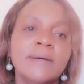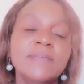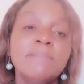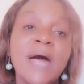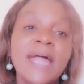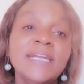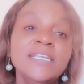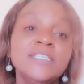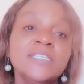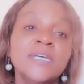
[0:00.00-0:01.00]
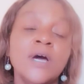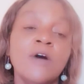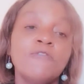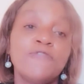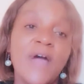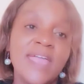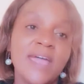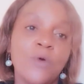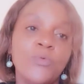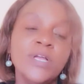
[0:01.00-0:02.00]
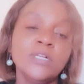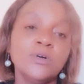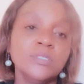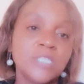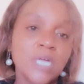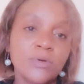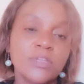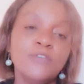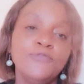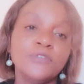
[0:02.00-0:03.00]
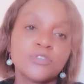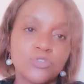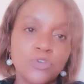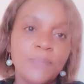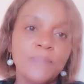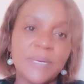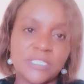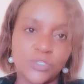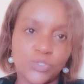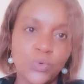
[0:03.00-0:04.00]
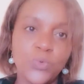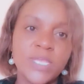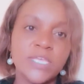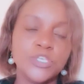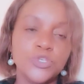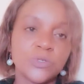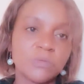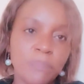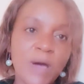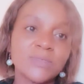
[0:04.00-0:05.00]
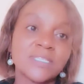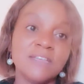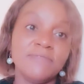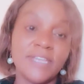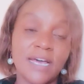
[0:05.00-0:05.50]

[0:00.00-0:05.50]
The marriage fire will go down if you stop pursuing your spouse even